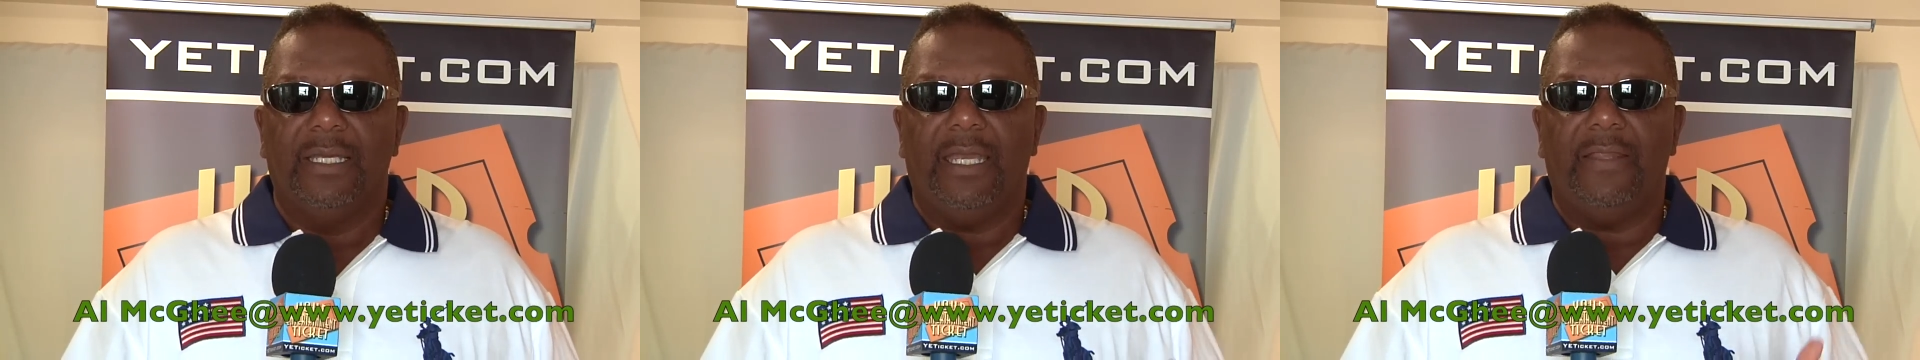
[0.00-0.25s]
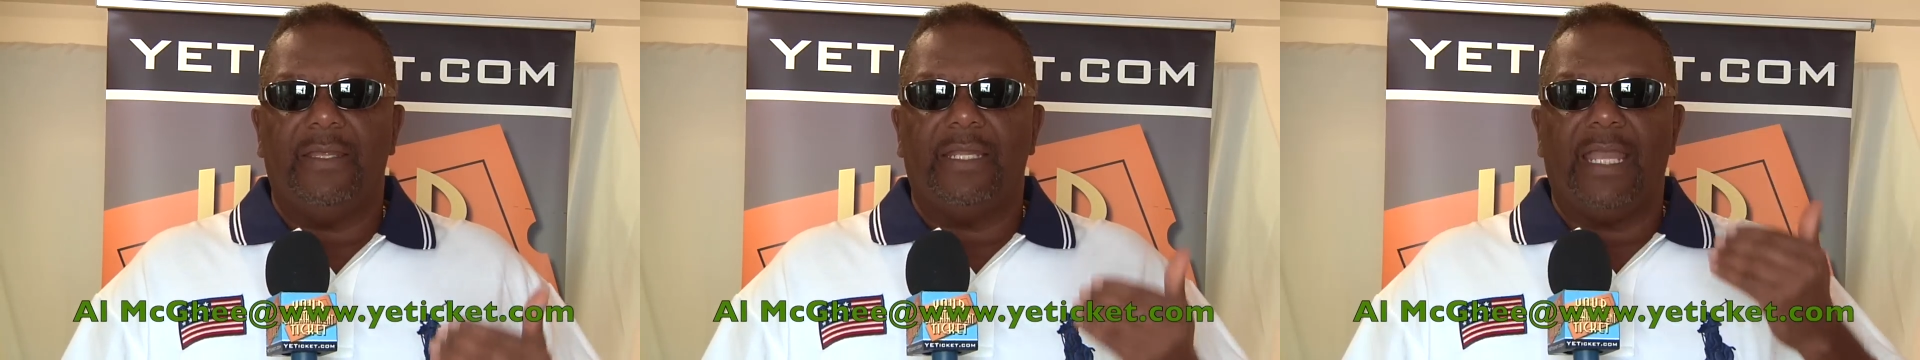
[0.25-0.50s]

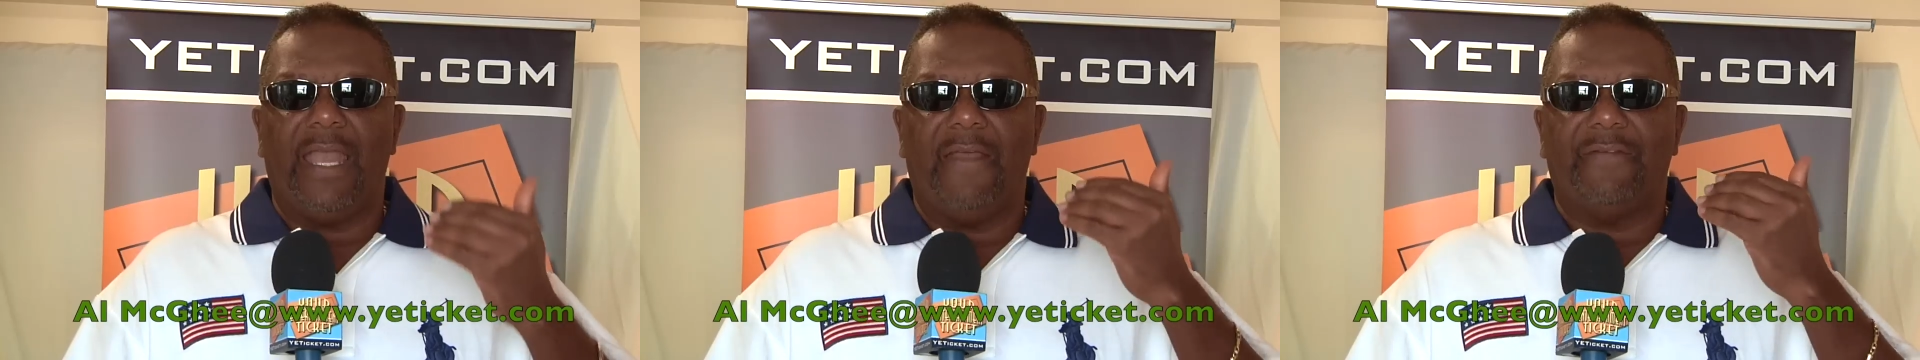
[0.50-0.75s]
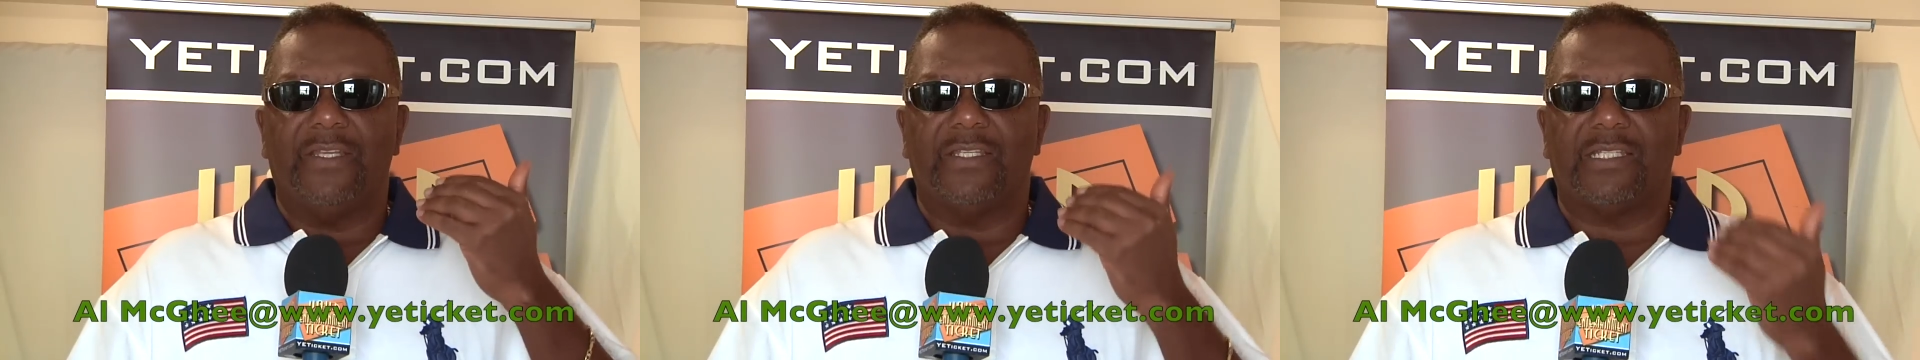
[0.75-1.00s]
And then they
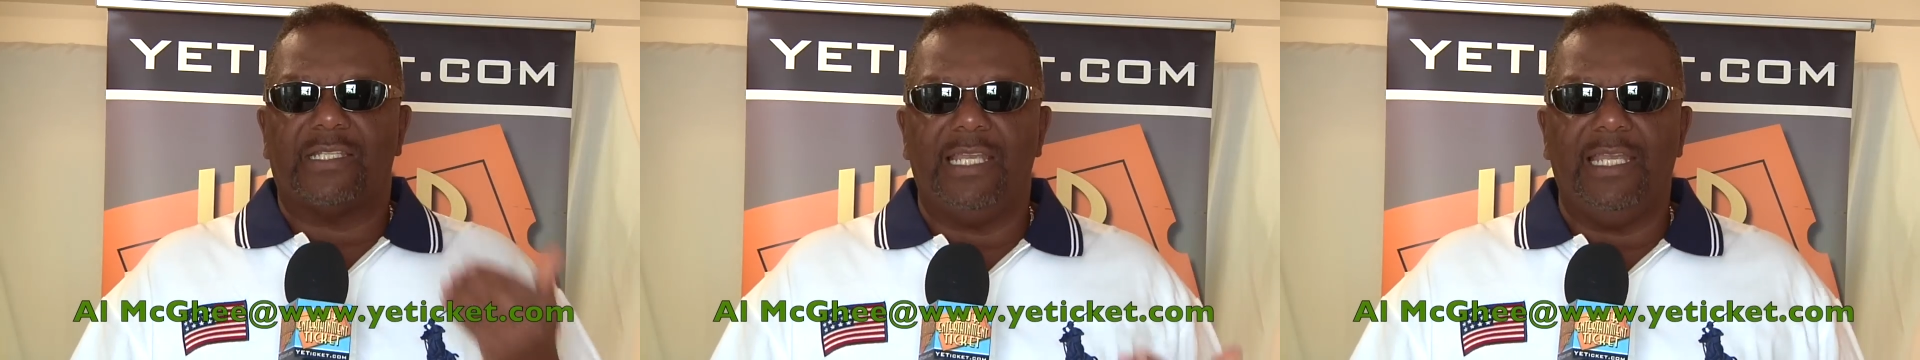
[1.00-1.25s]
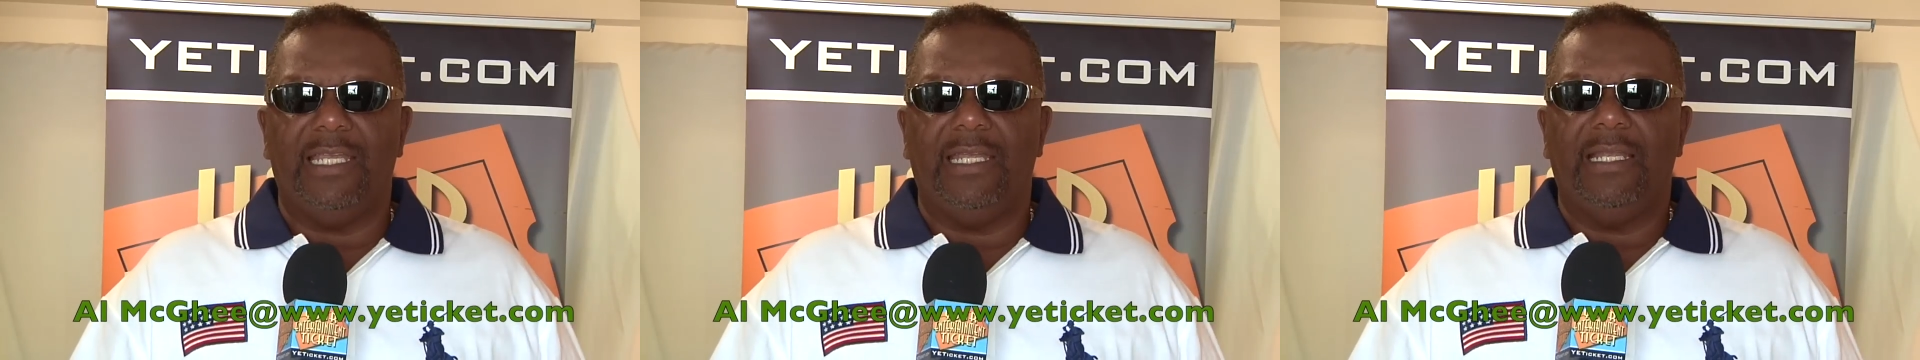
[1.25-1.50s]
have this
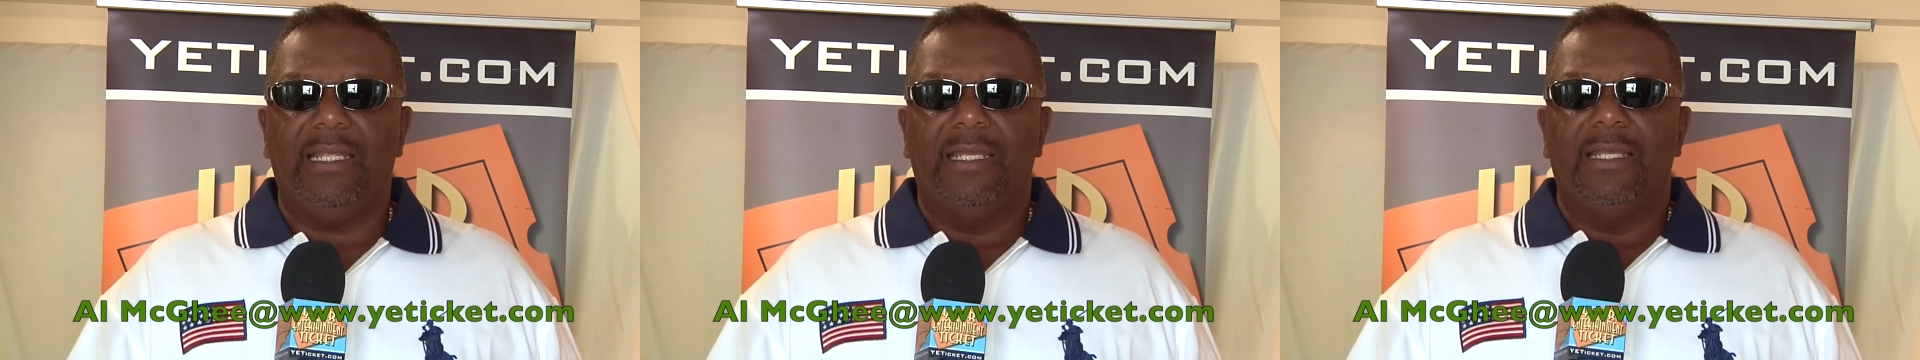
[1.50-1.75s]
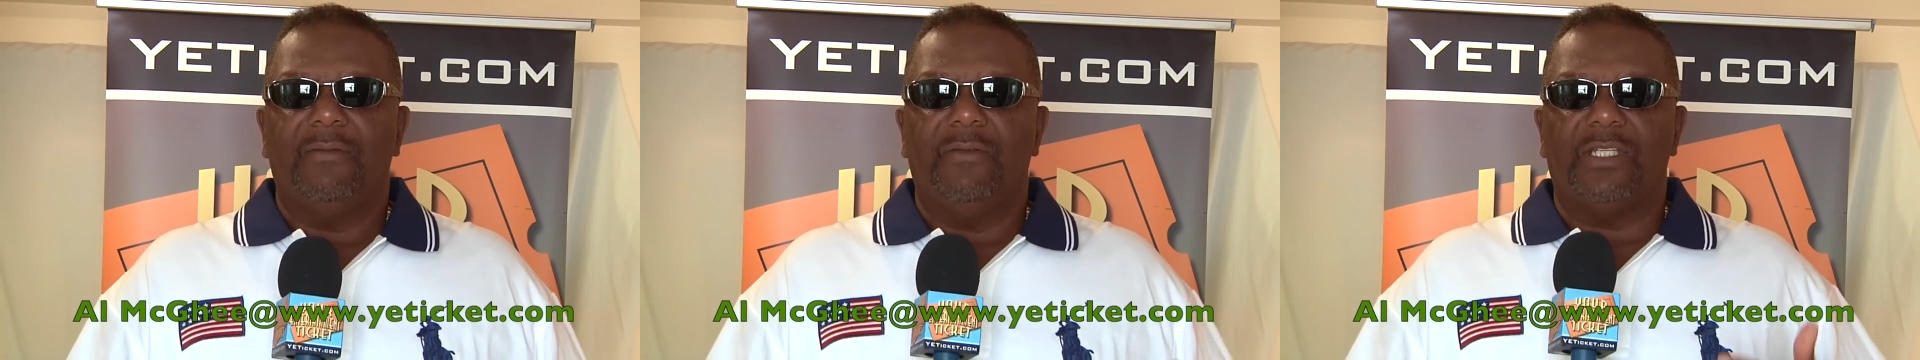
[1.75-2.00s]
scene
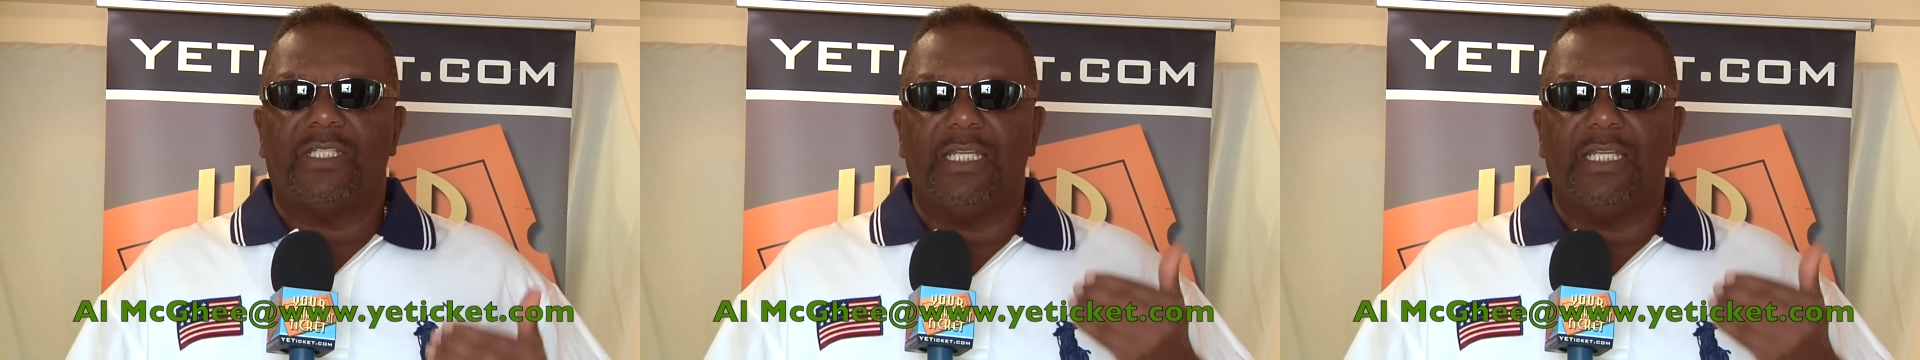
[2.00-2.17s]
which